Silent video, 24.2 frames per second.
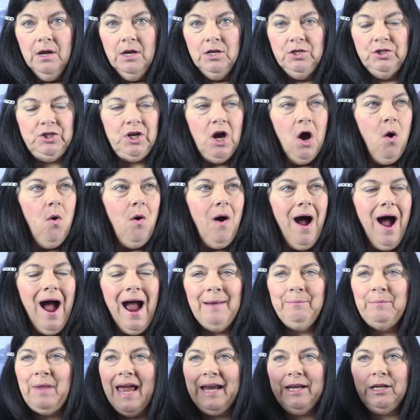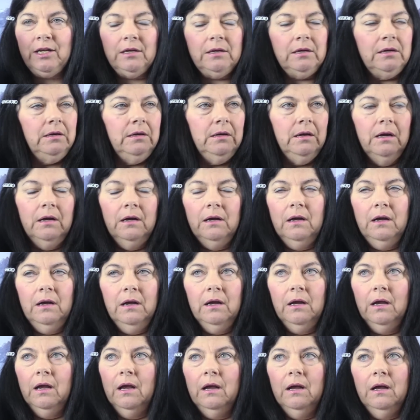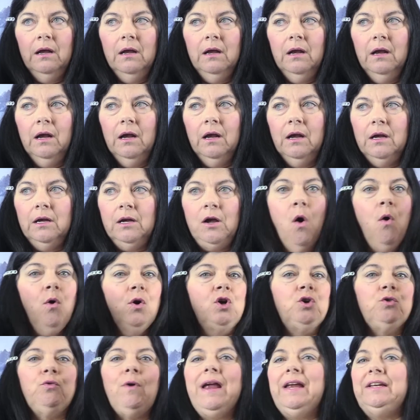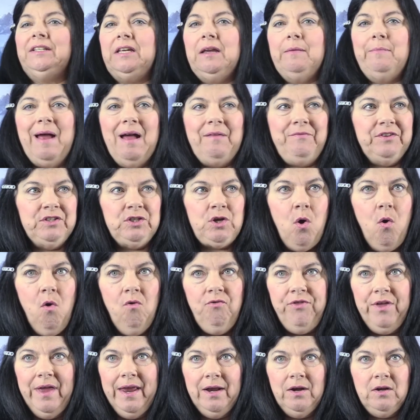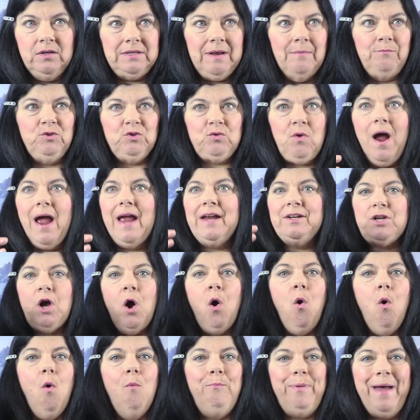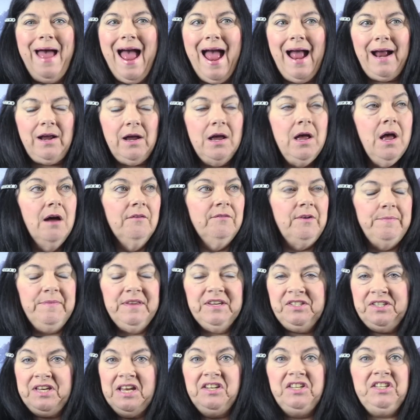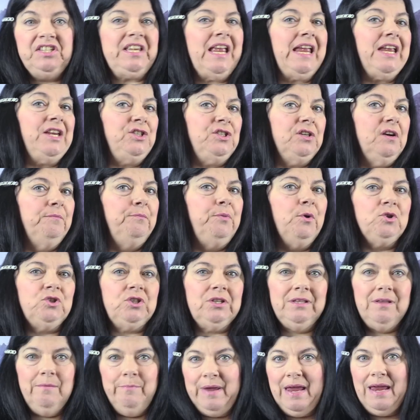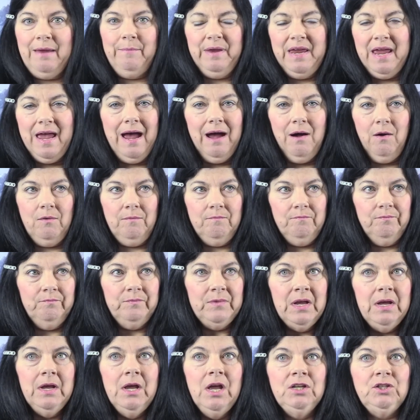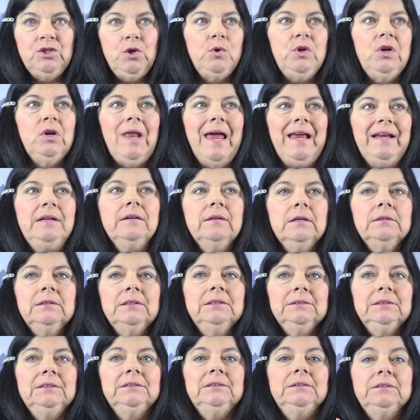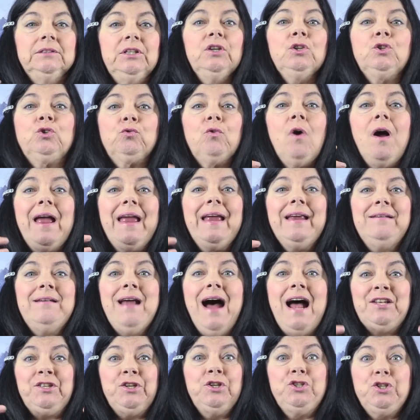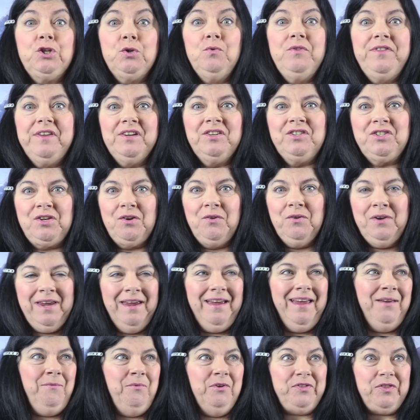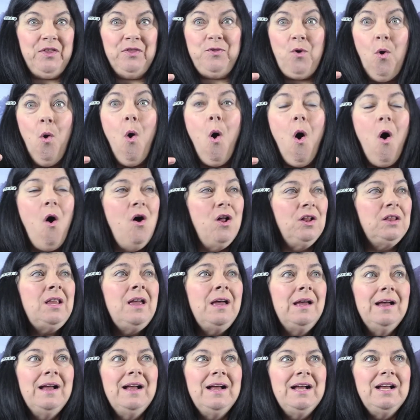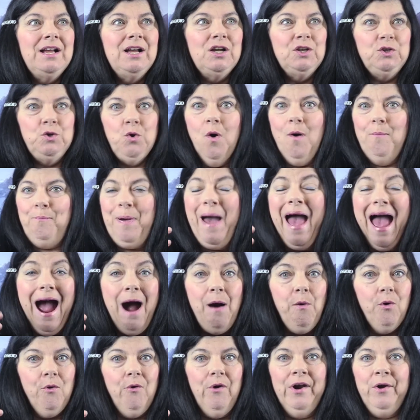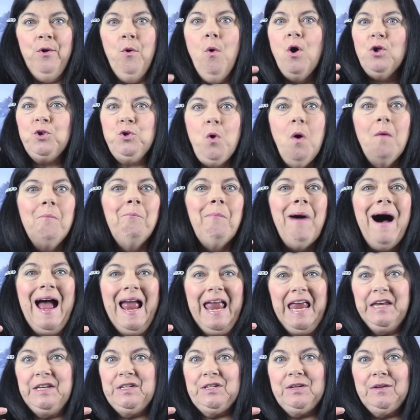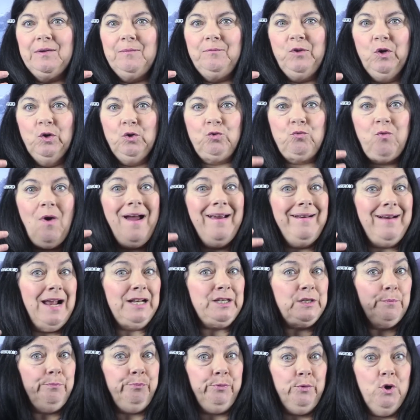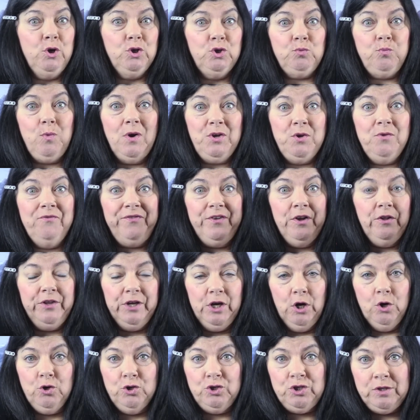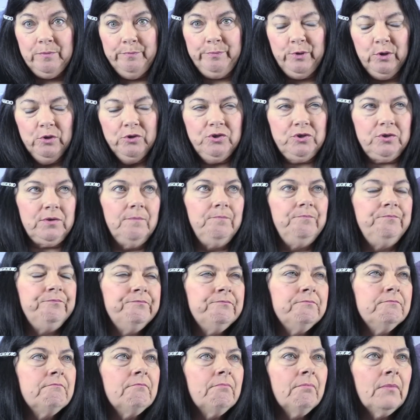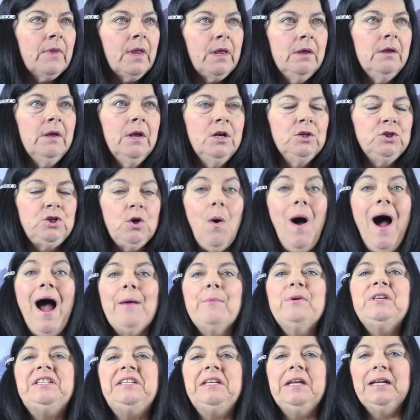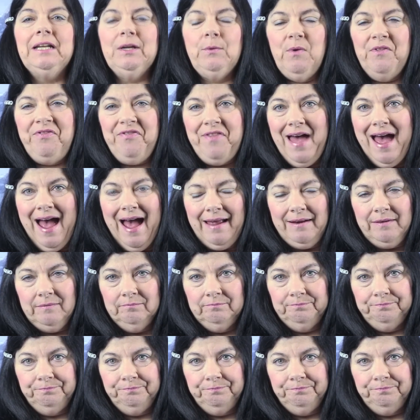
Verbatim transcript: So I'm like going crazy about this whole thing because I'm trying to hold back from this sensation of pushing the baby out. So you're like, oh, you're trying not to do this, okay? With all your power and all your might, you're trying not to push when you feel the urge to push. So I was dealing with that.